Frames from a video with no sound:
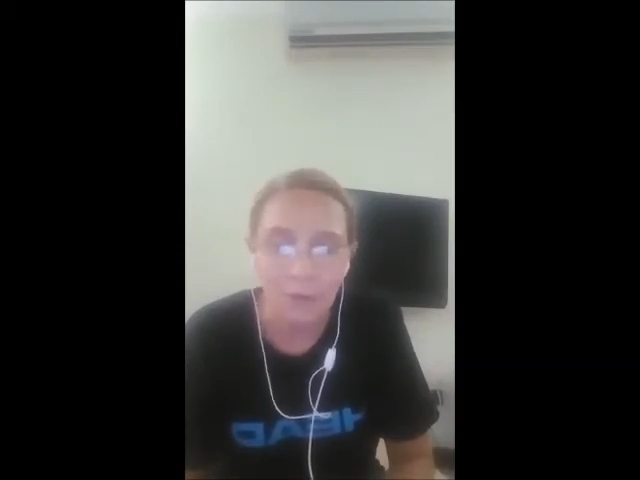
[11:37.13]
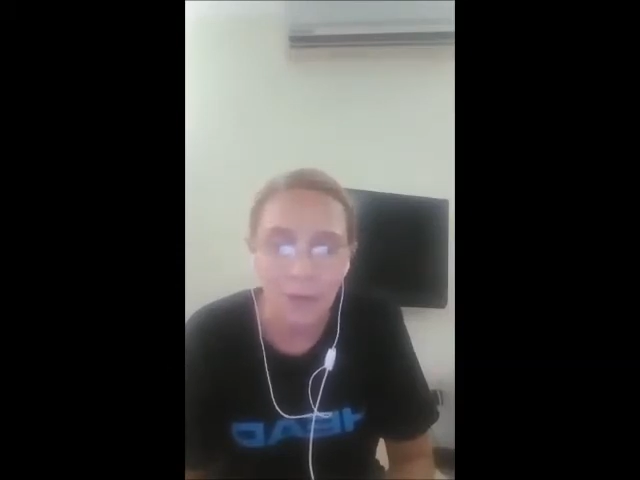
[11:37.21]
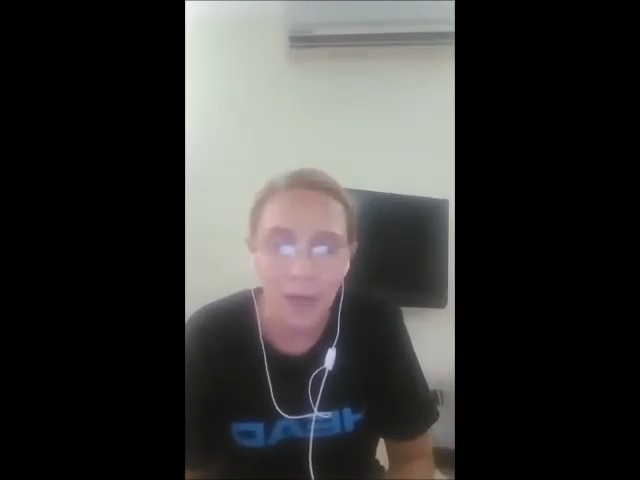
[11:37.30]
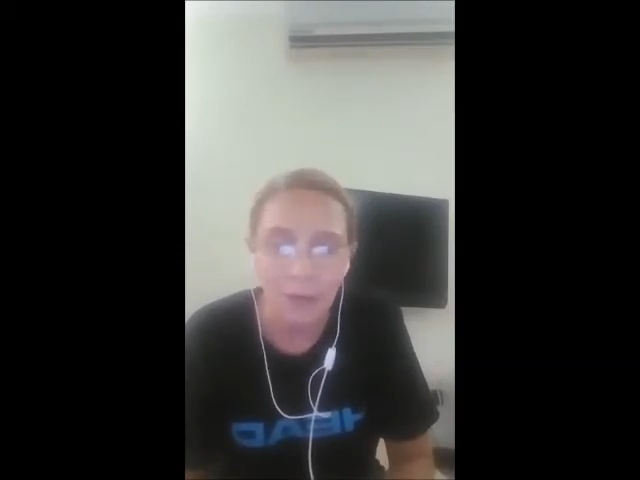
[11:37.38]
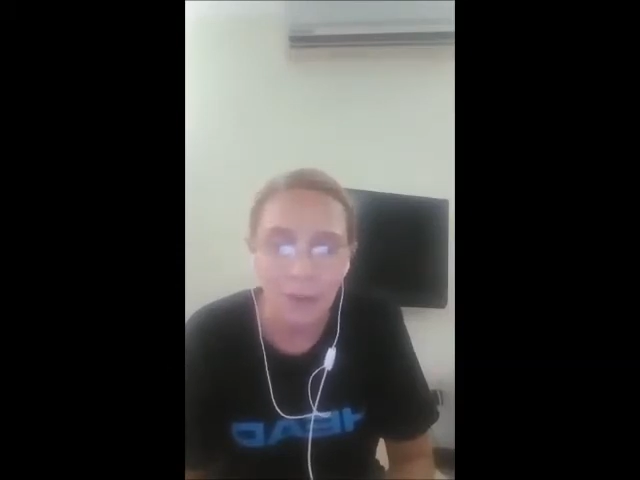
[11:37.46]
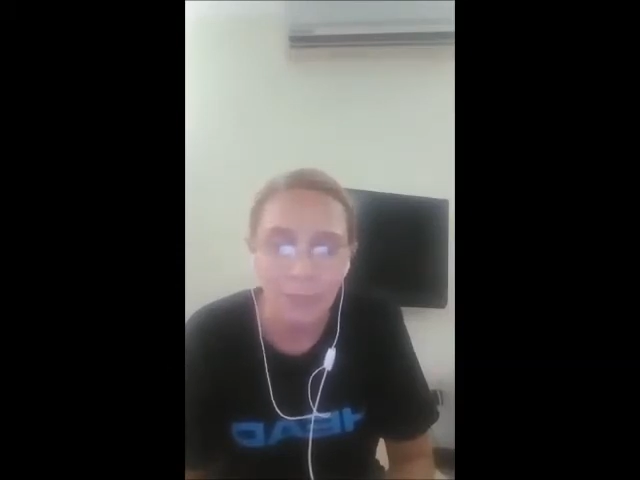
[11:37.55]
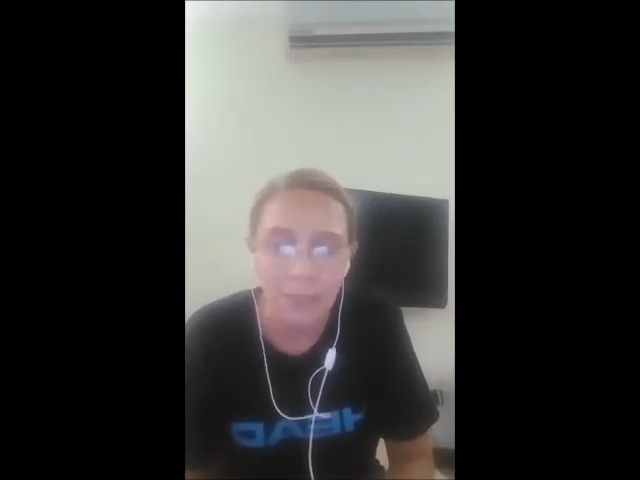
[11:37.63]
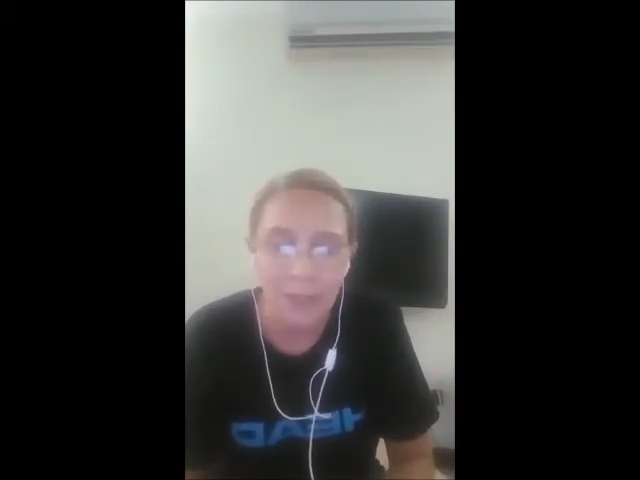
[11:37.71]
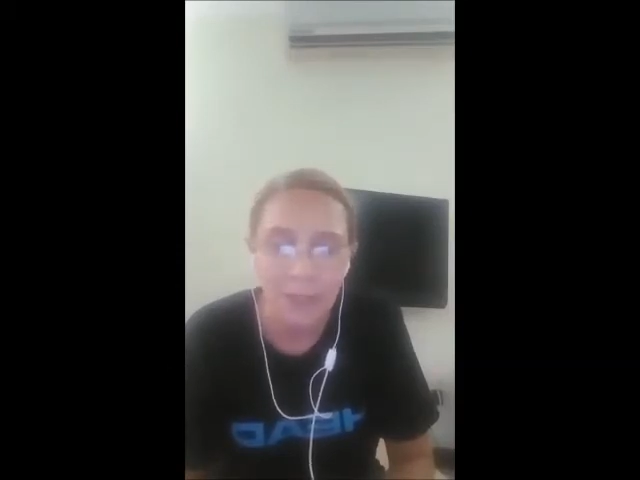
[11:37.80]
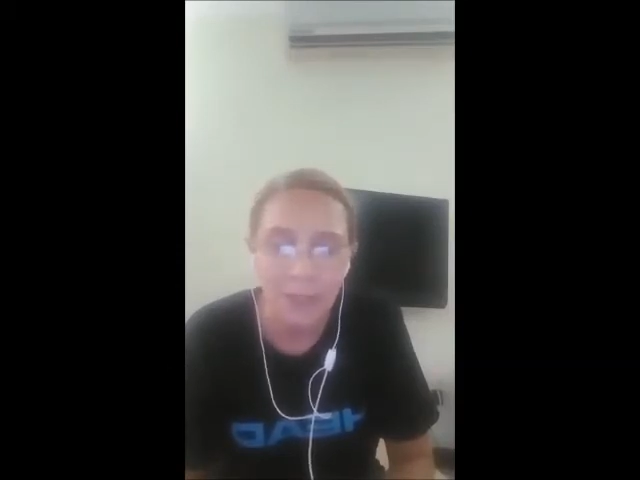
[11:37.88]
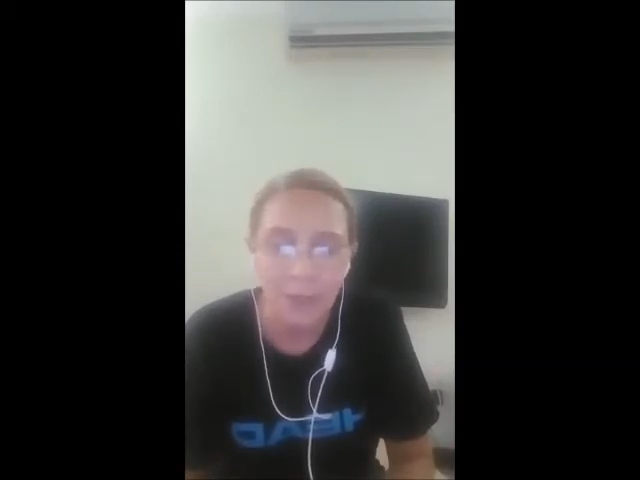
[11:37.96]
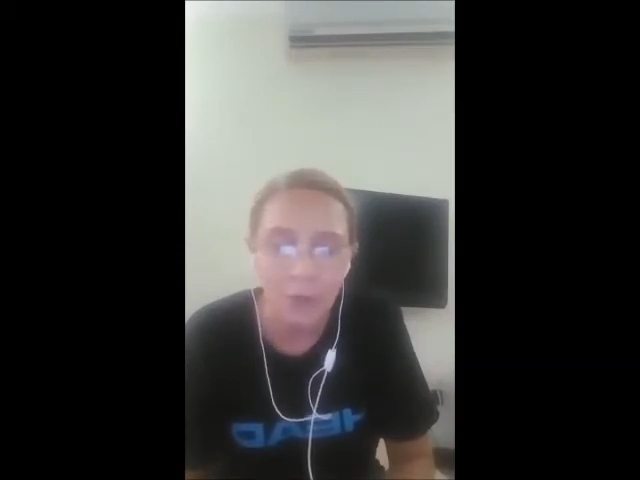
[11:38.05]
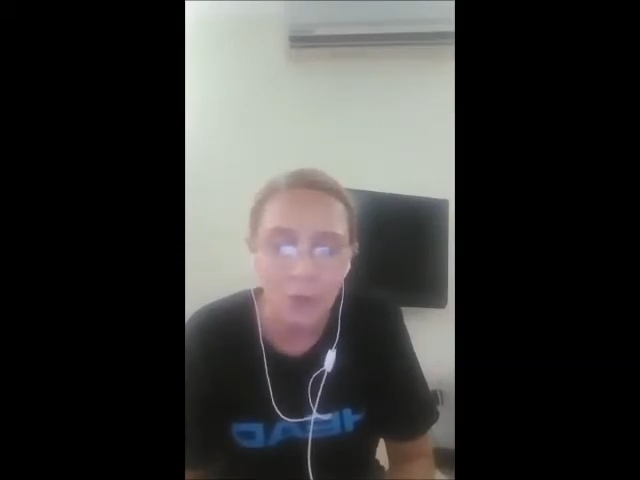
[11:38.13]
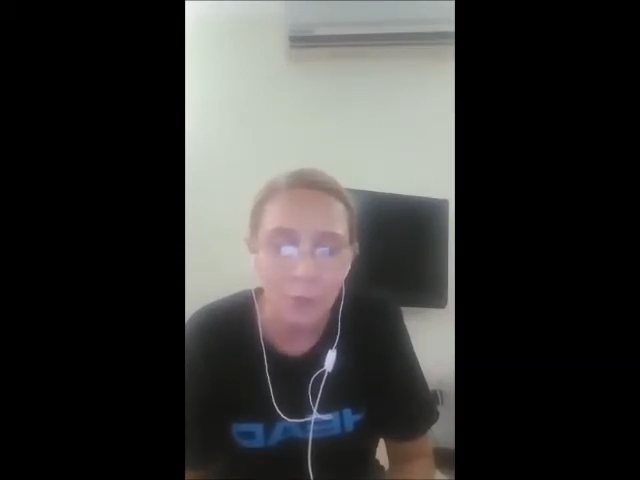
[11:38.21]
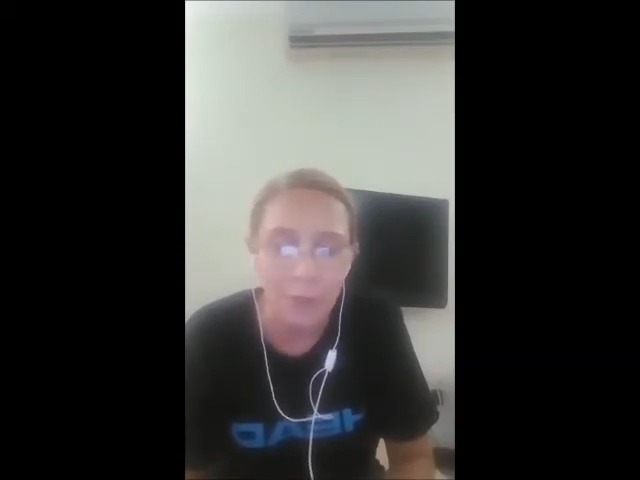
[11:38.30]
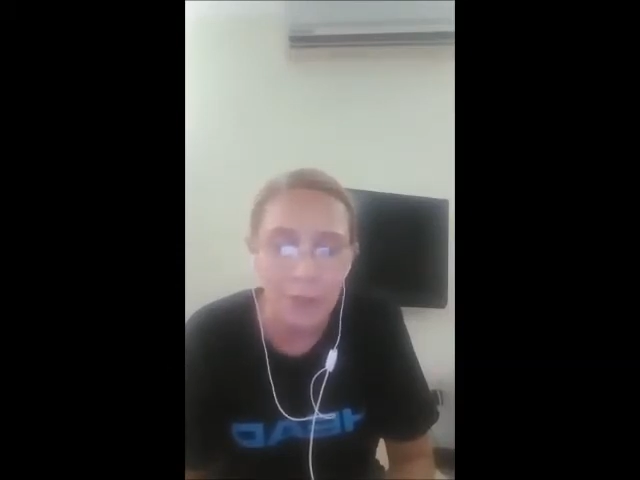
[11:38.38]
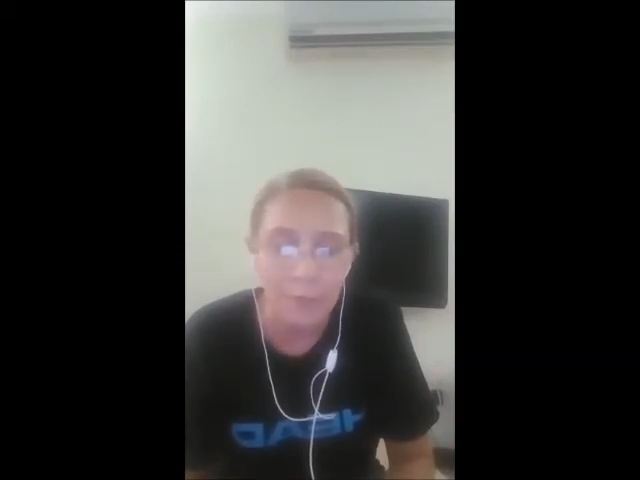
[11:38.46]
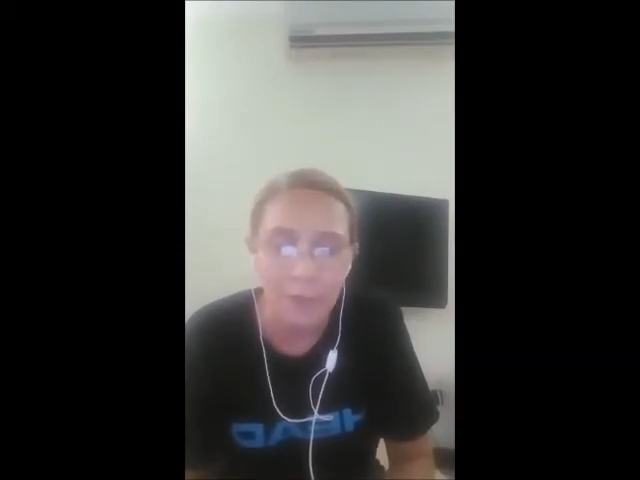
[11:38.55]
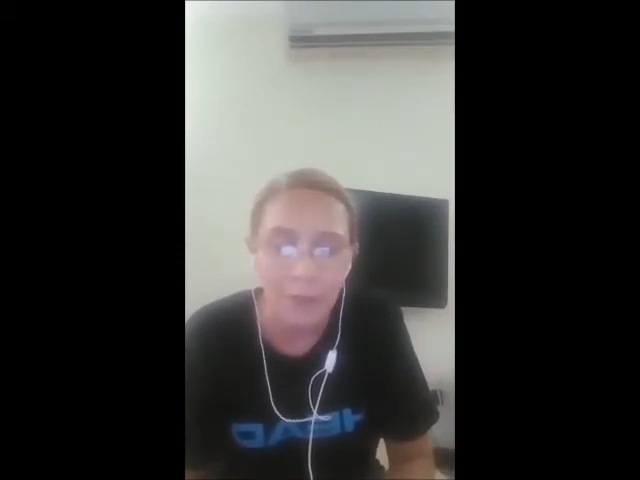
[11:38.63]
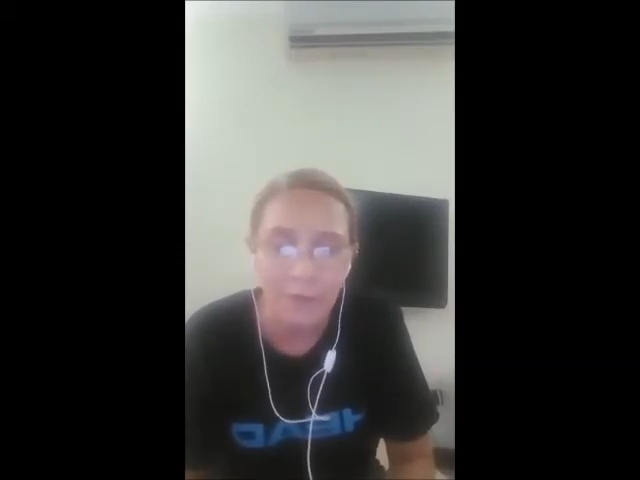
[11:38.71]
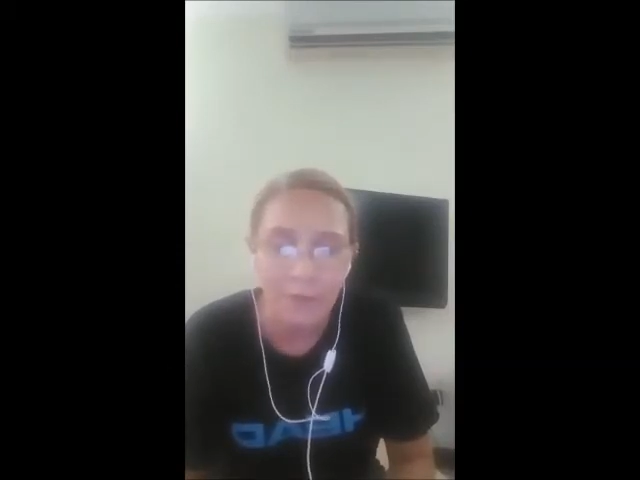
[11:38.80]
LGBTQ people.